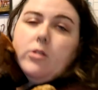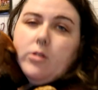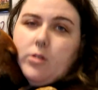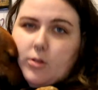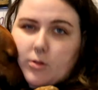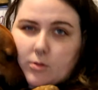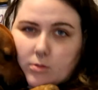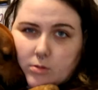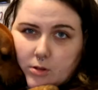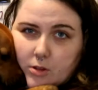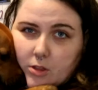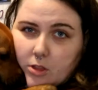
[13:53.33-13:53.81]

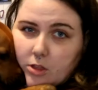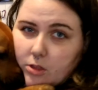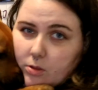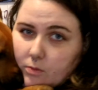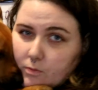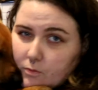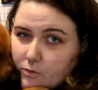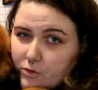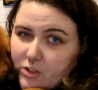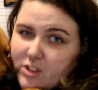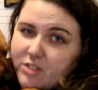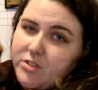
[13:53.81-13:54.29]
or
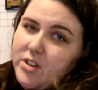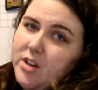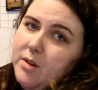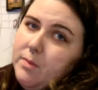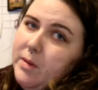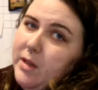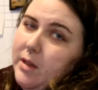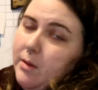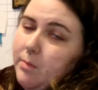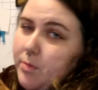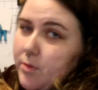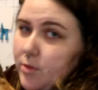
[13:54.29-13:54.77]
50
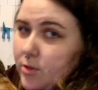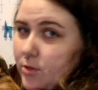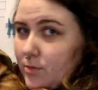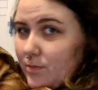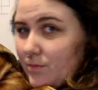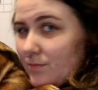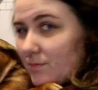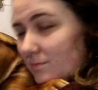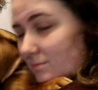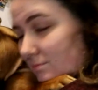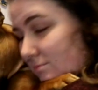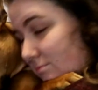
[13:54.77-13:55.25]

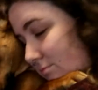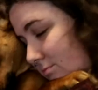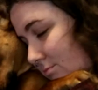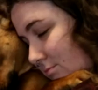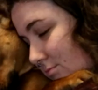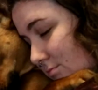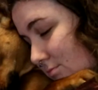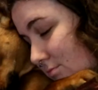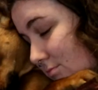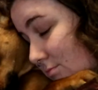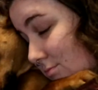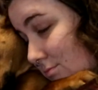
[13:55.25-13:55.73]
people,
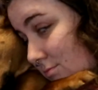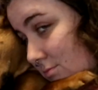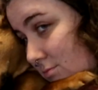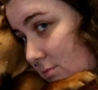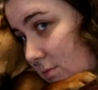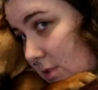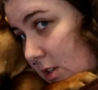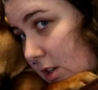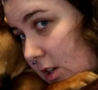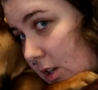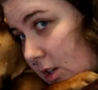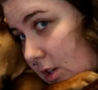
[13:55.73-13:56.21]

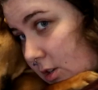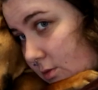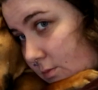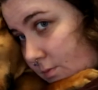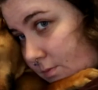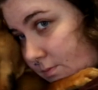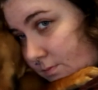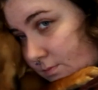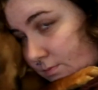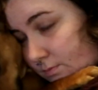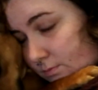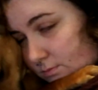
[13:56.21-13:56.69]
thank
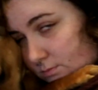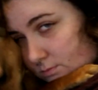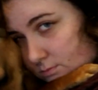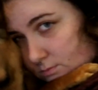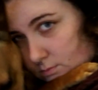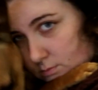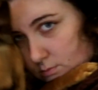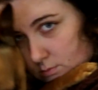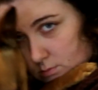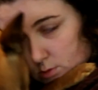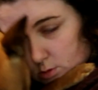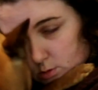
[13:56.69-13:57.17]
you.
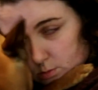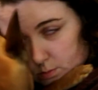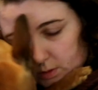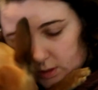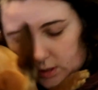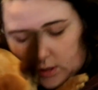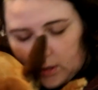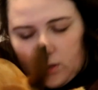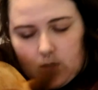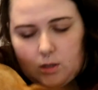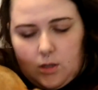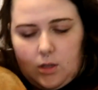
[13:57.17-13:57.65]

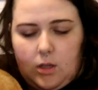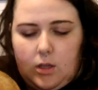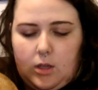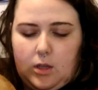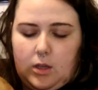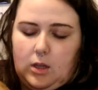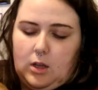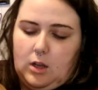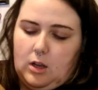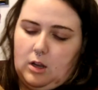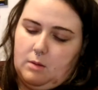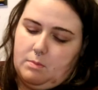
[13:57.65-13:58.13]
Ruby
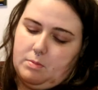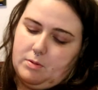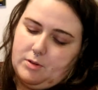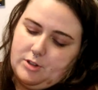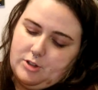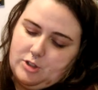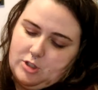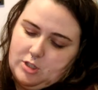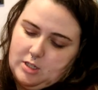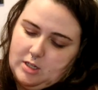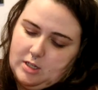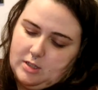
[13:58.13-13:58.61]

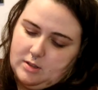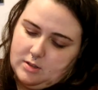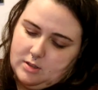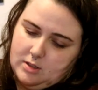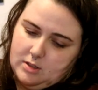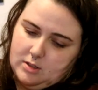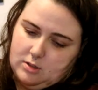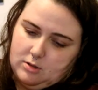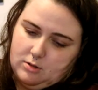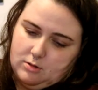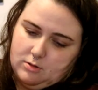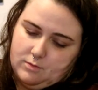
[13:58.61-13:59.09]
appreciates
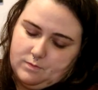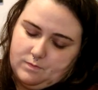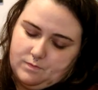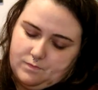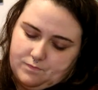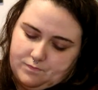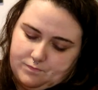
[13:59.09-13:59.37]
it too.